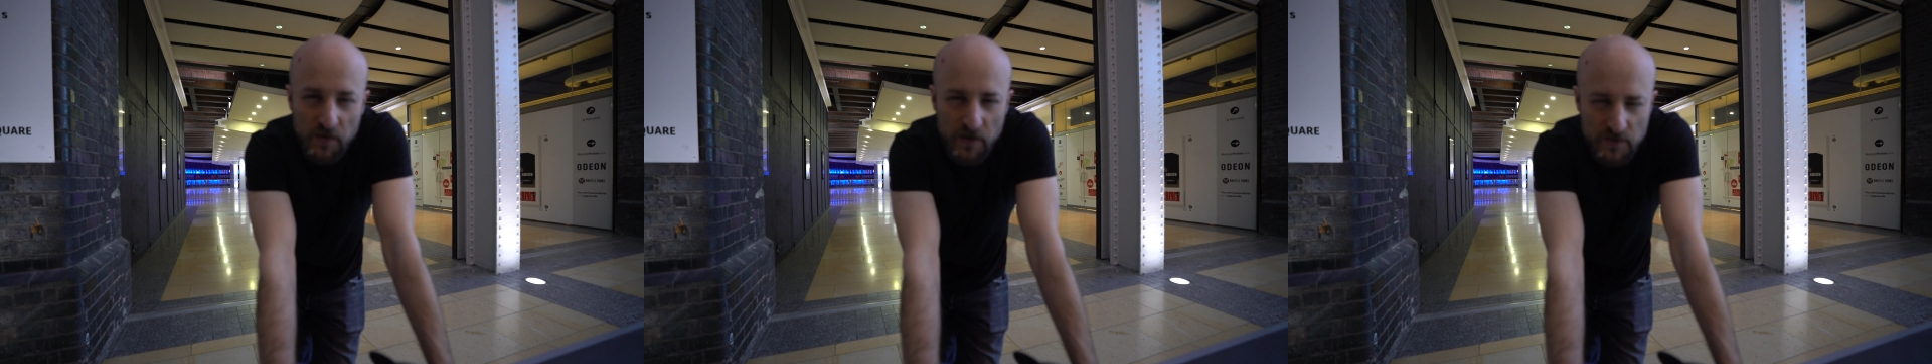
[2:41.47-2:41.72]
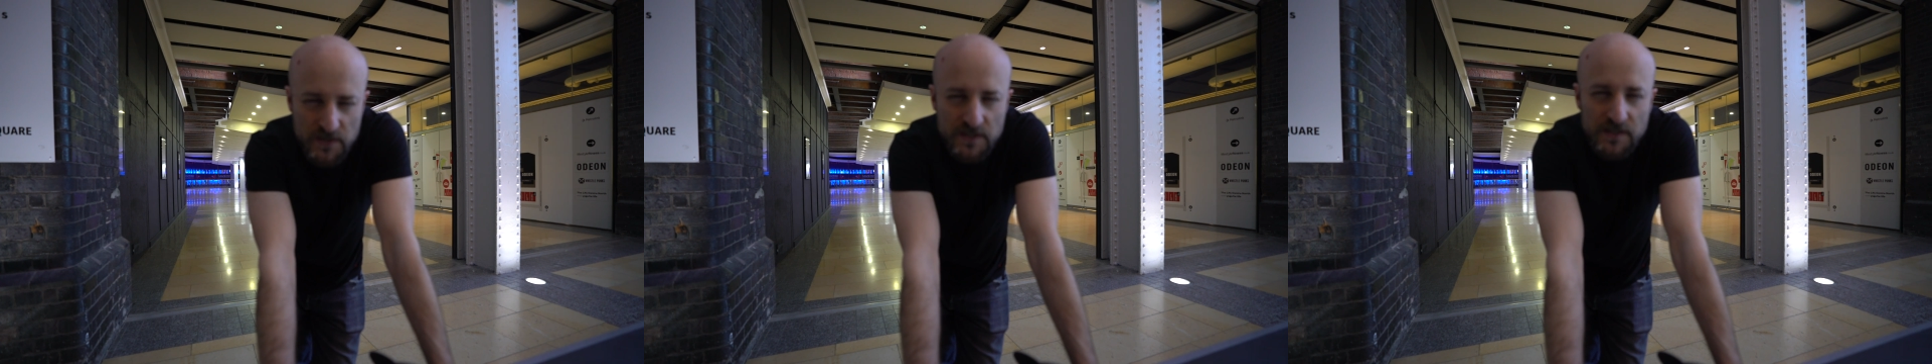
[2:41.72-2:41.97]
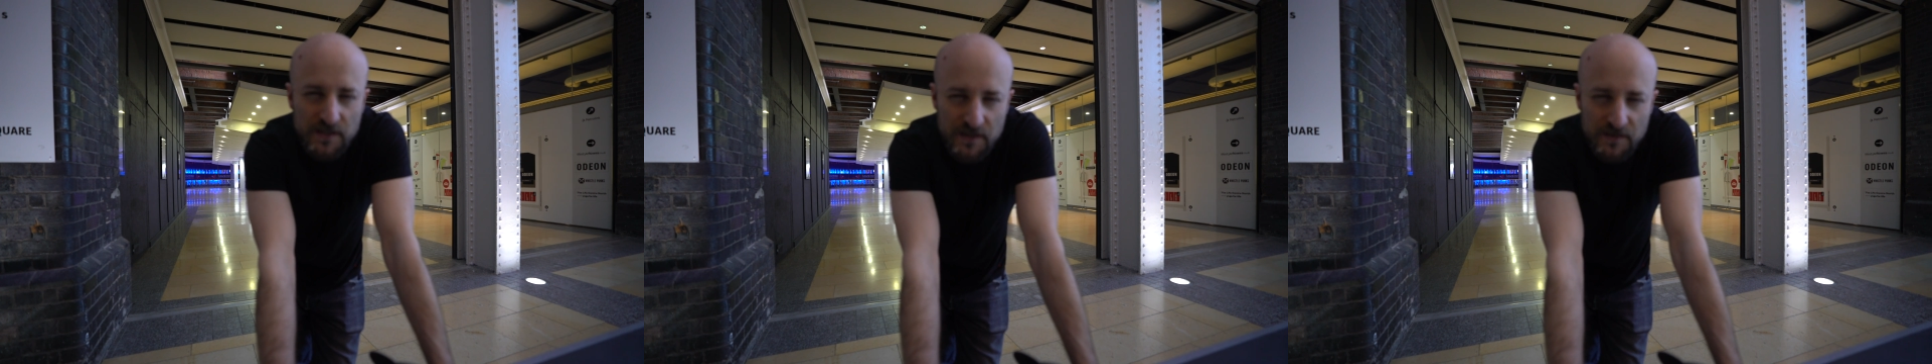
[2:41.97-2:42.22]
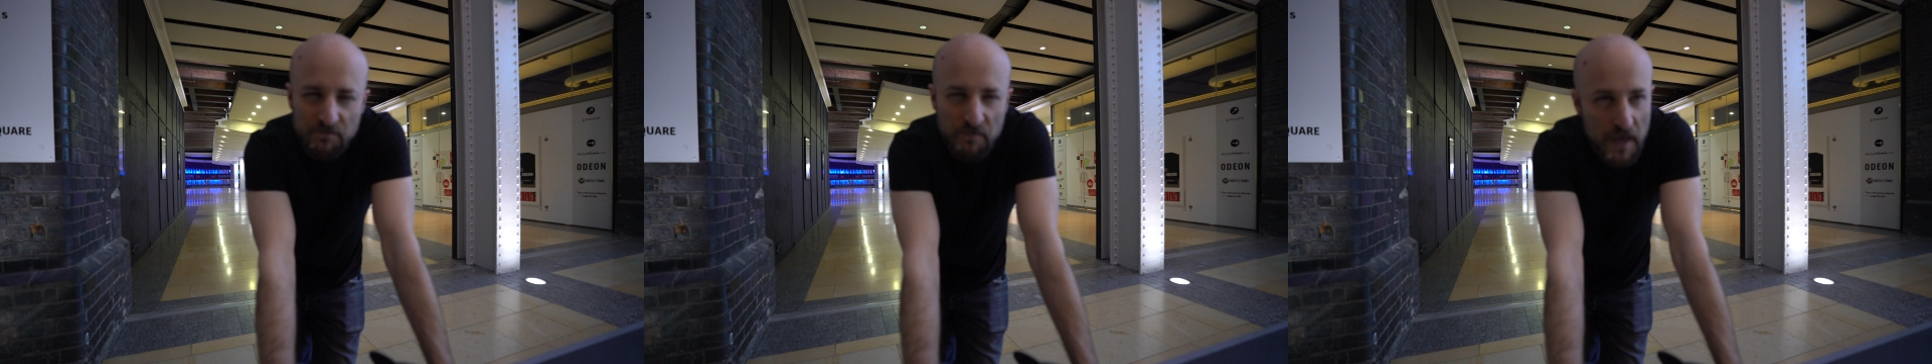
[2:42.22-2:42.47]
though
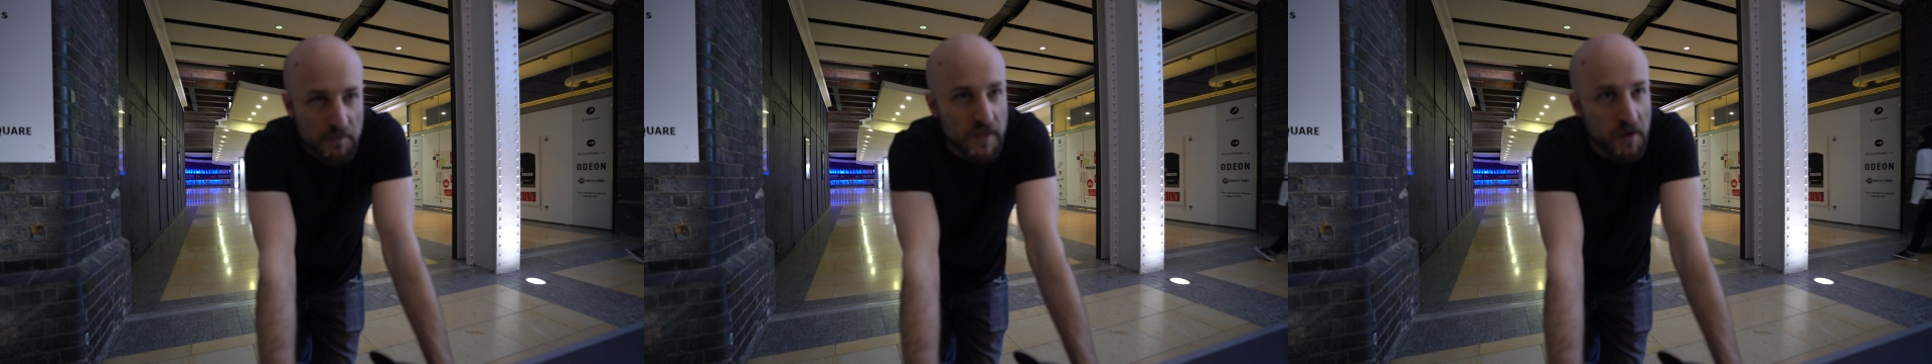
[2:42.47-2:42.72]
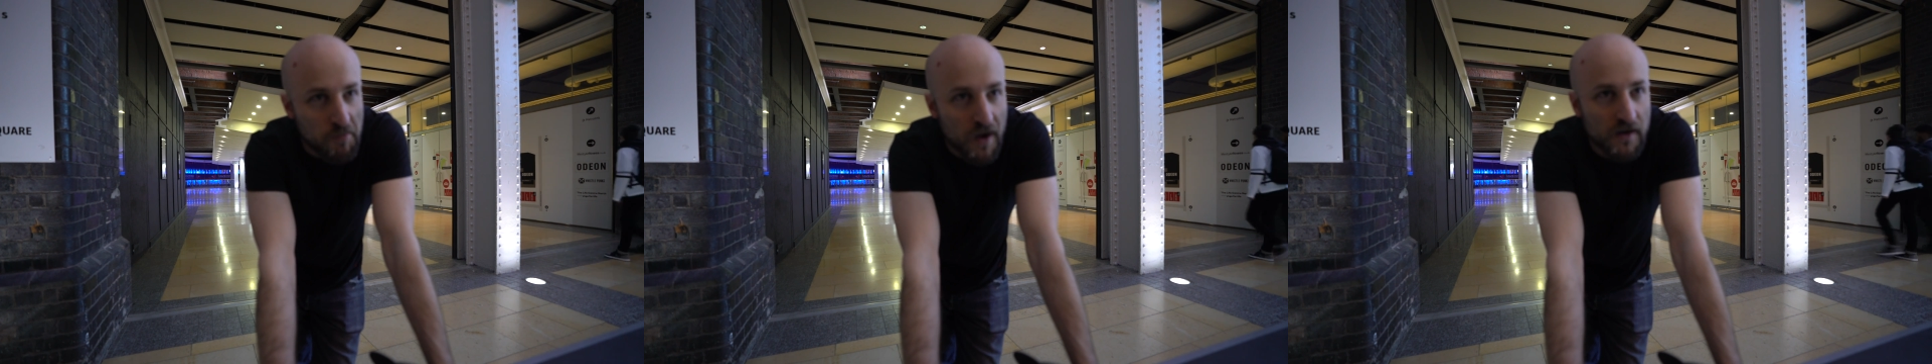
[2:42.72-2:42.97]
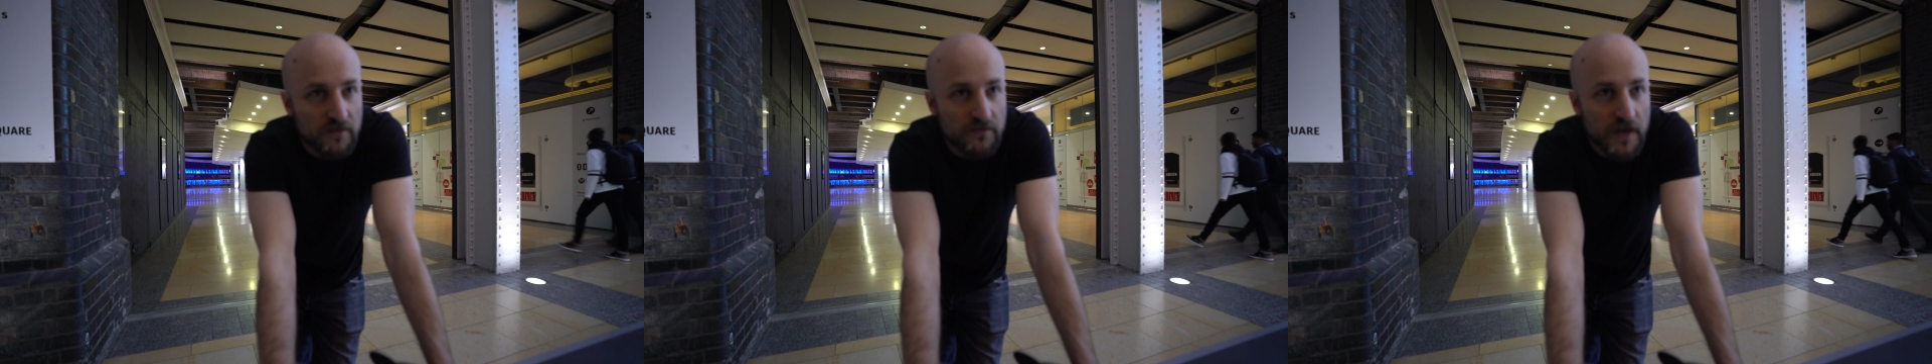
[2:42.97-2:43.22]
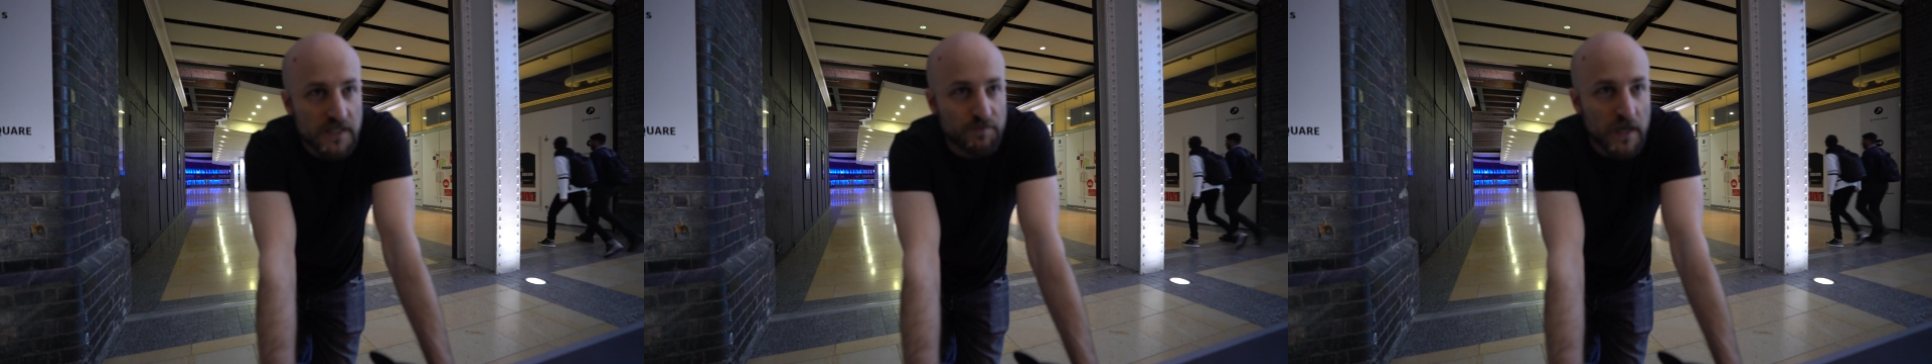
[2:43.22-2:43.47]
still maybe
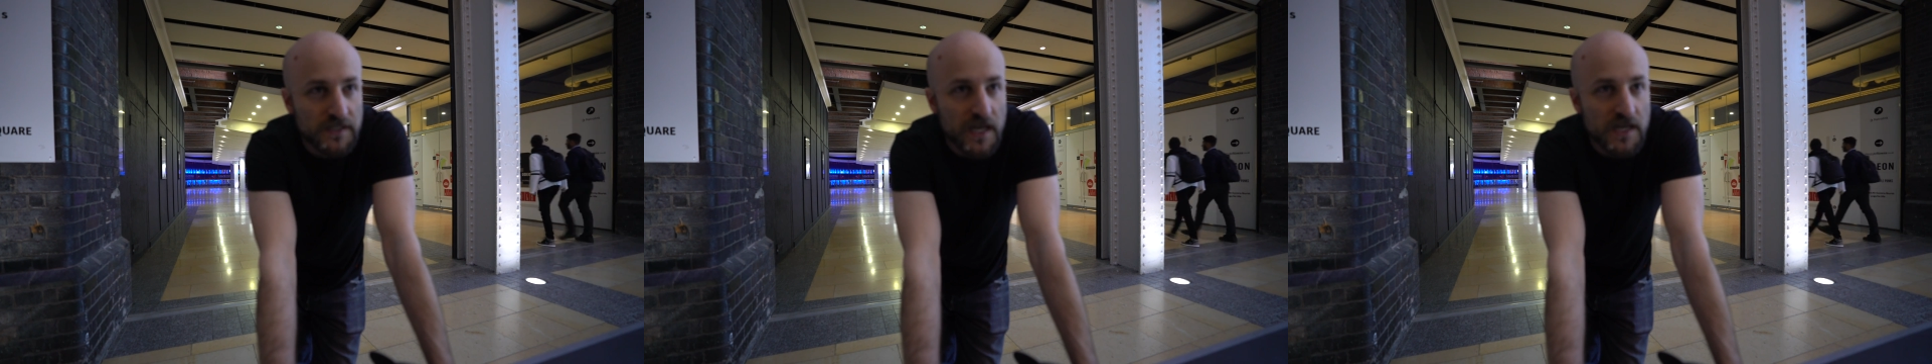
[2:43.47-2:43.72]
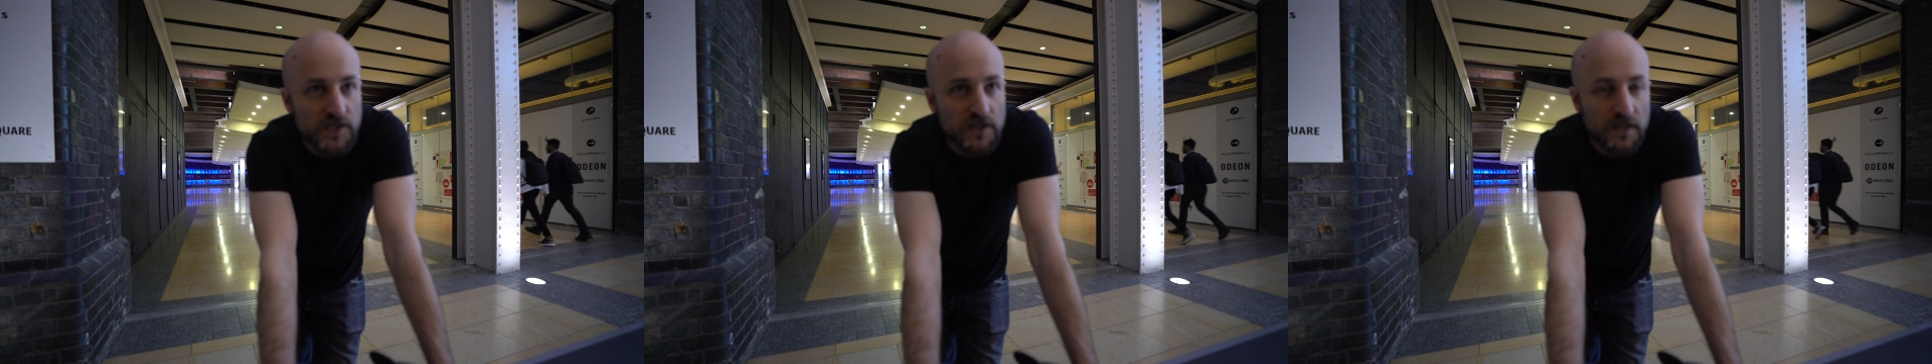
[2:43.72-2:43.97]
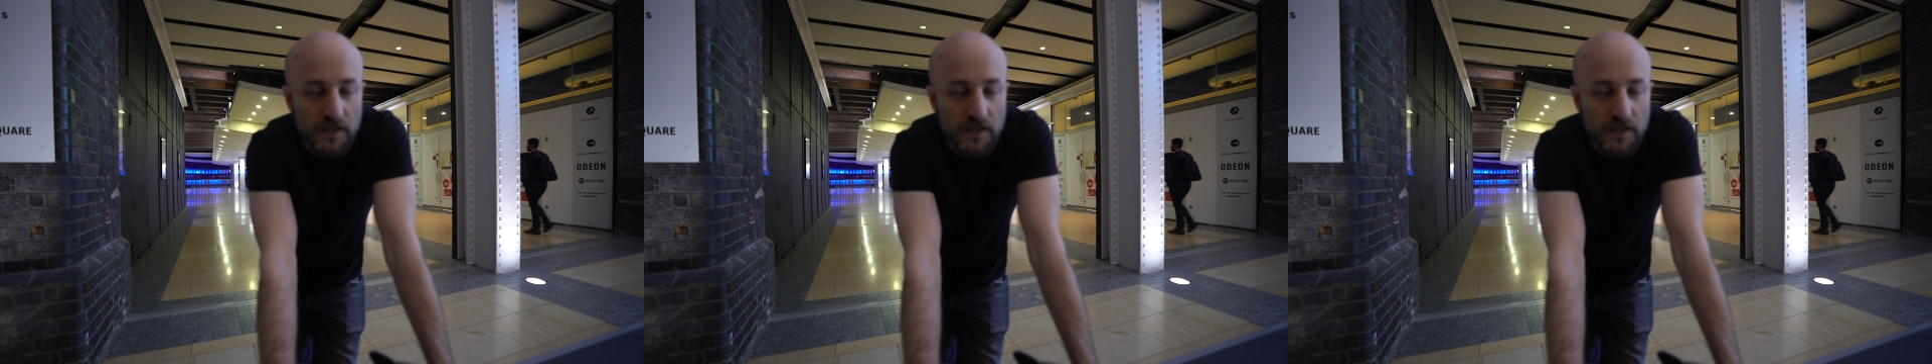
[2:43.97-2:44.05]
above expectation